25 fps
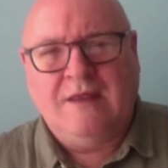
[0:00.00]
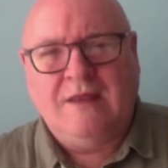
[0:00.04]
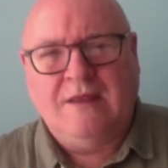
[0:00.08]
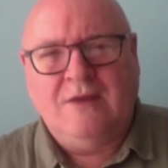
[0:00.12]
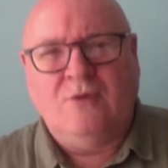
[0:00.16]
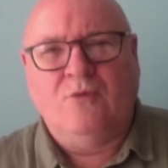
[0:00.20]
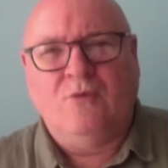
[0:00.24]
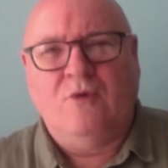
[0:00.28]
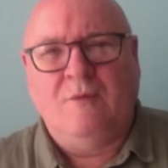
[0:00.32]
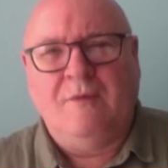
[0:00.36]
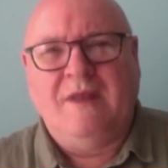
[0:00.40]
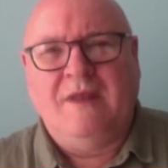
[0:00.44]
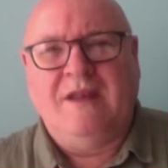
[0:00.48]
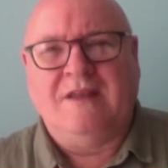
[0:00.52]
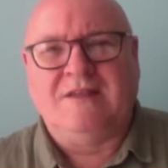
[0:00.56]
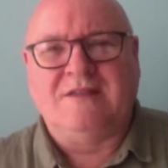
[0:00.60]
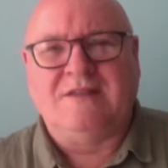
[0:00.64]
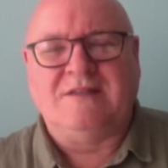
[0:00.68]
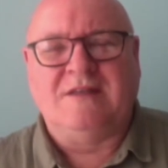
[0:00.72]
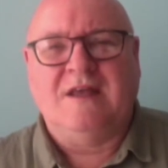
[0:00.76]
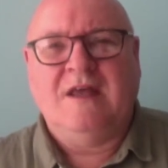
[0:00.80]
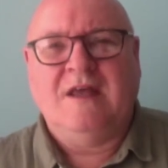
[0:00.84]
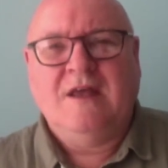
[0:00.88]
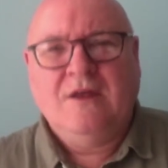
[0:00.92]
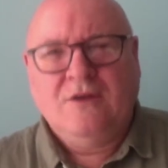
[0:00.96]
You know, I mean, it's
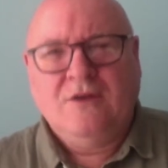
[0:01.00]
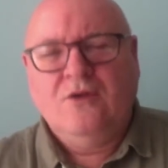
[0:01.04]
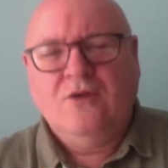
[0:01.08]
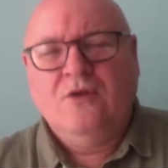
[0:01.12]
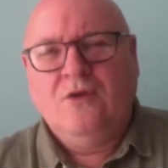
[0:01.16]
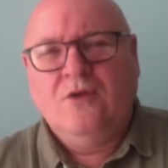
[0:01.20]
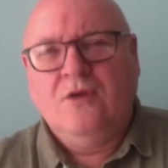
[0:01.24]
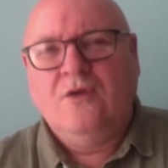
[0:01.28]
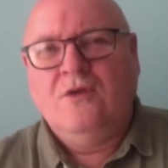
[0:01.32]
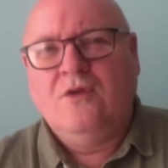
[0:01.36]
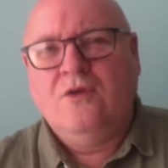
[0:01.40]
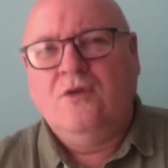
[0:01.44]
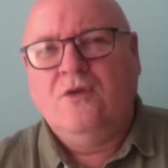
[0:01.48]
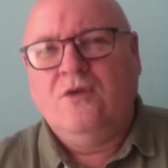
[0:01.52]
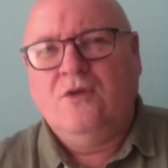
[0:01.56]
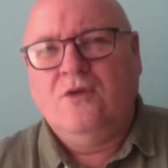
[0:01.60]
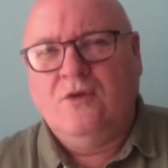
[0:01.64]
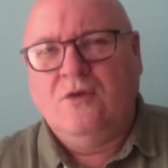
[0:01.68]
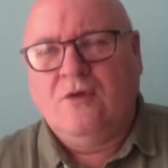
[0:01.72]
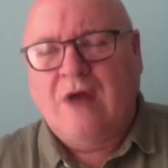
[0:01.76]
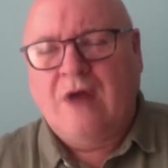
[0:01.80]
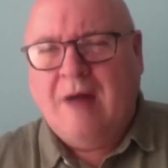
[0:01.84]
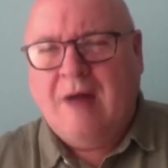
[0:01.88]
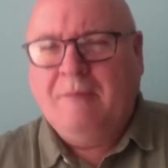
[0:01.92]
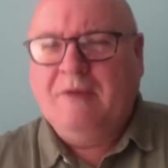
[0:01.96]
you're
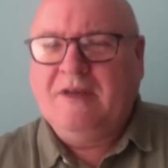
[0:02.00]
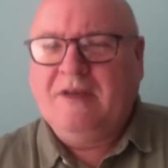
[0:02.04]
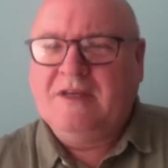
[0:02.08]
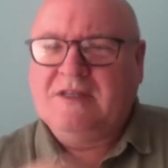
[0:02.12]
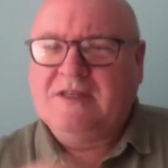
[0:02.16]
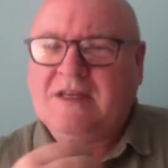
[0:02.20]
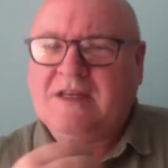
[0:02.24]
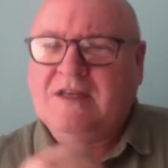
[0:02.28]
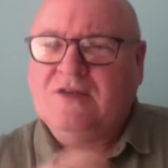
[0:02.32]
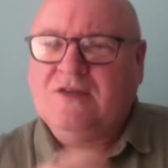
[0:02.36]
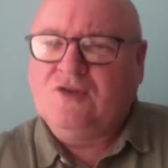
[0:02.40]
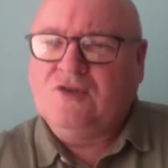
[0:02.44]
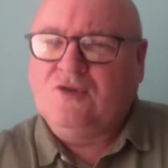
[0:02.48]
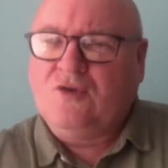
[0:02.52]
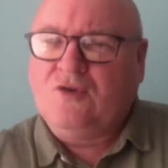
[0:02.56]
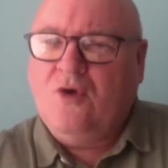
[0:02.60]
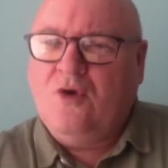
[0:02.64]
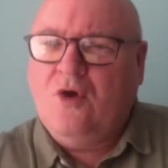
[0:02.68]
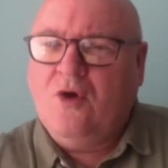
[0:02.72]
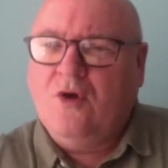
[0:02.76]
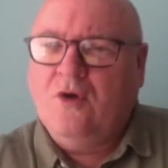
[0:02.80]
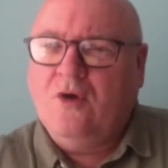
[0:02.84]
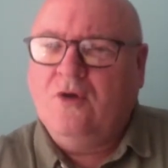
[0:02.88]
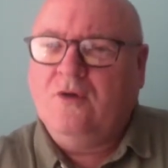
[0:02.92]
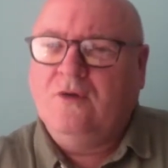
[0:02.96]
happy to see
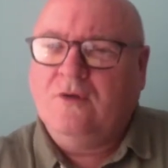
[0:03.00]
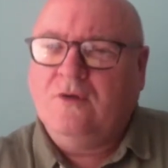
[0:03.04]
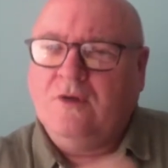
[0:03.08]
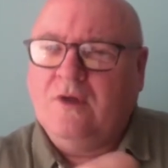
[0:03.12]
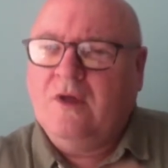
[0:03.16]
strong